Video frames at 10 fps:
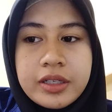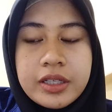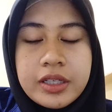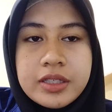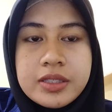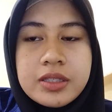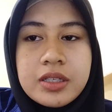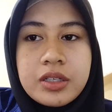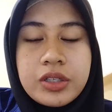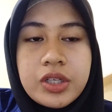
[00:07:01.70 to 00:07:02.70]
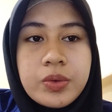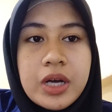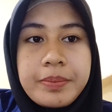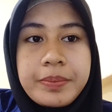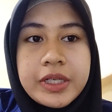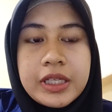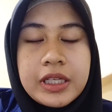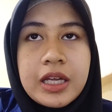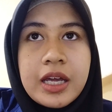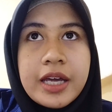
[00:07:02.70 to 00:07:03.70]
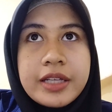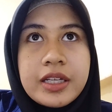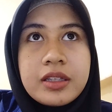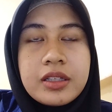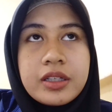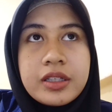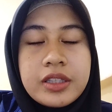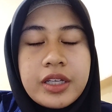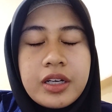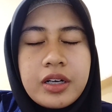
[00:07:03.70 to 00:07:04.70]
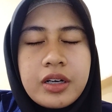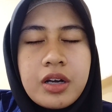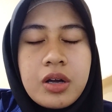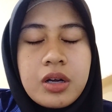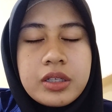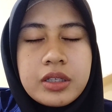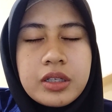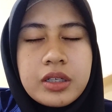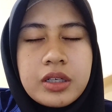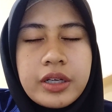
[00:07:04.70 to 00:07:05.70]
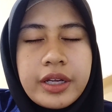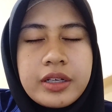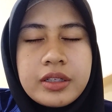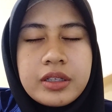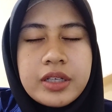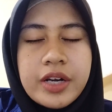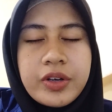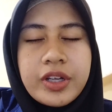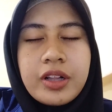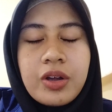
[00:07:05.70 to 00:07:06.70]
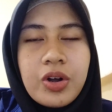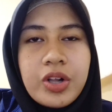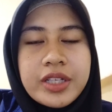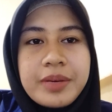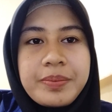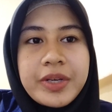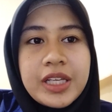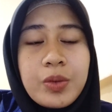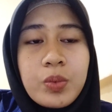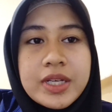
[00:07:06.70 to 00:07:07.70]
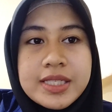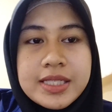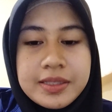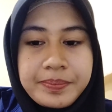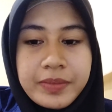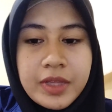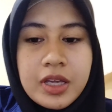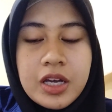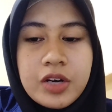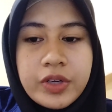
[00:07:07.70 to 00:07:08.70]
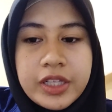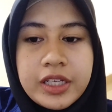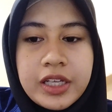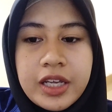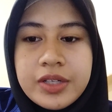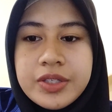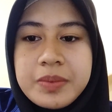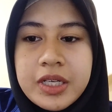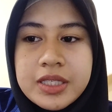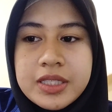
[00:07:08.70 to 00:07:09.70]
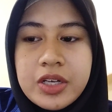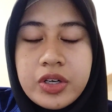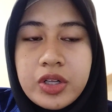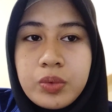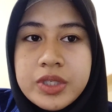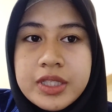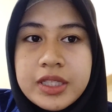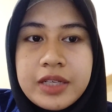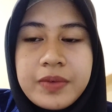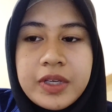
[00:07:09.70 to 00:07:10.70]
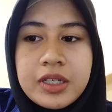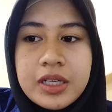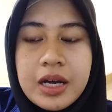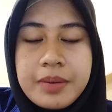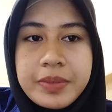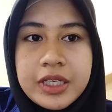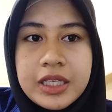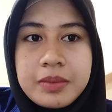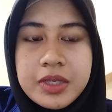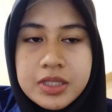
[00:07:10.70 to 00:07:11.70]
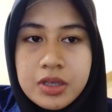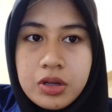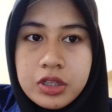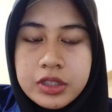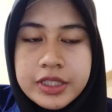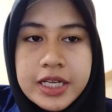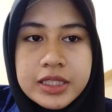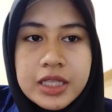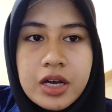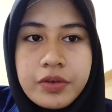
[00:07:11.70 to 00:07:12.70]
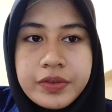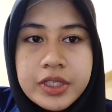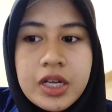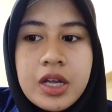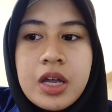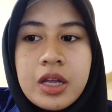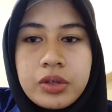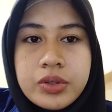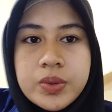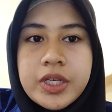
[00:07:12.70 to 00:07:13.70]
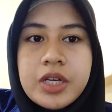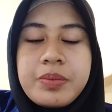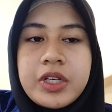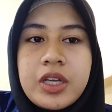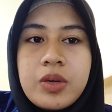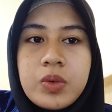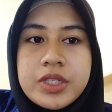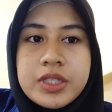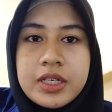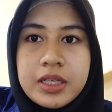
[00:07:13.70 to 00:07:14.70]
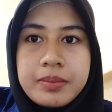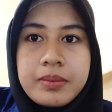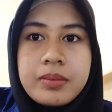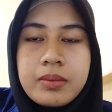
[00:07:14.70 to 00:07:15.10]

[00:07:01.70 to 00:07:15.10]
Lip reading: his new company. And then the real old company was really chaos because Daryl was leaving the company because all the data of the luxury company was in him.